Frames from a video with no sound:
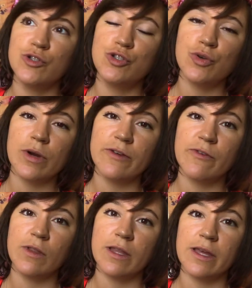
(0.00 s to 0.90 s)

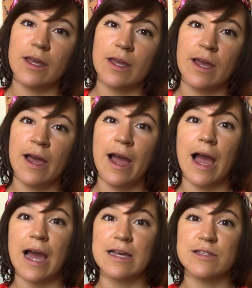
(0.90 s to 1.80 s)
joyfully,
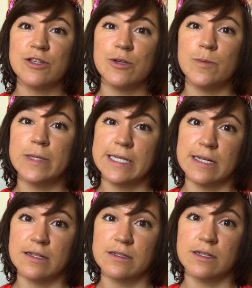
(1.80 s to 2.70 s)
as you
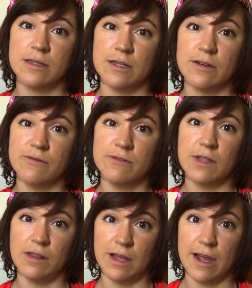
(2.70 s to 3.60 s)
begin to live the
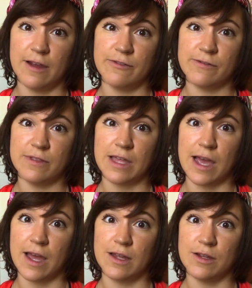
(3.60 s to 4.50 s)
life
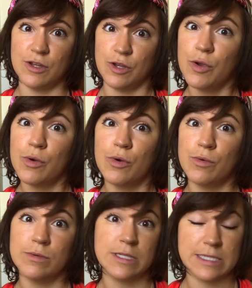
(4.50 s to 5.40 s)
that
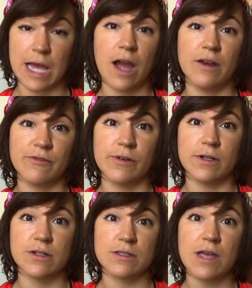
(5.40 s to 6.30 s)
you designed for
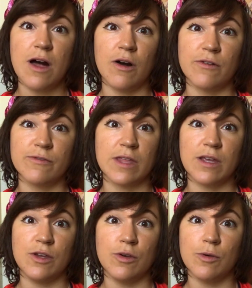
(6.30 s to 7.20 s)
yourself, that
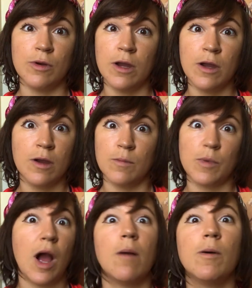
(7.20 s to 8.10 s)
you
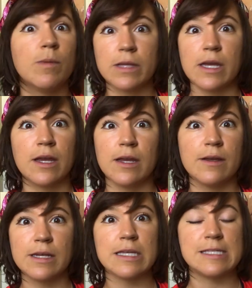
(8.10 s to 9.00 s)
probably
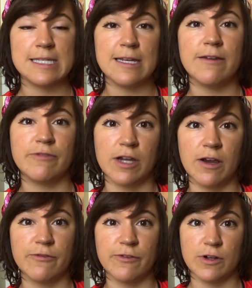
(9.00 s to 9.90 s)
conceived
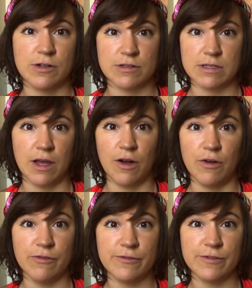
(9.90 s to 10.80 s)
of for
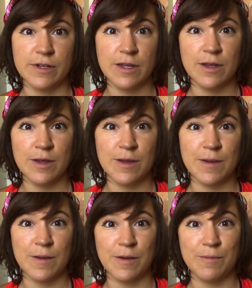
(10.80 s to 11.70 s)
yourself
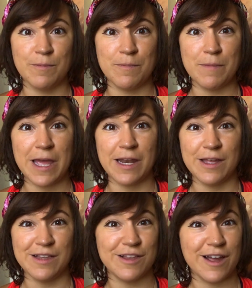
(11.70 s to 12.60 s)

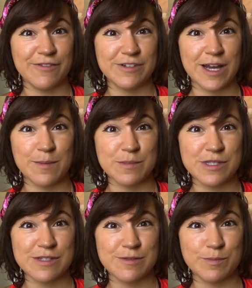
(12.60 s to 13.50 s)
many
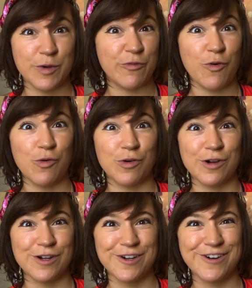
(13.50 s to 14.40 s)
lifetimes
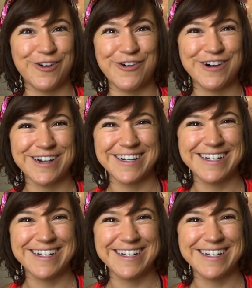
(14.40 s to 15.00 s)
before, or,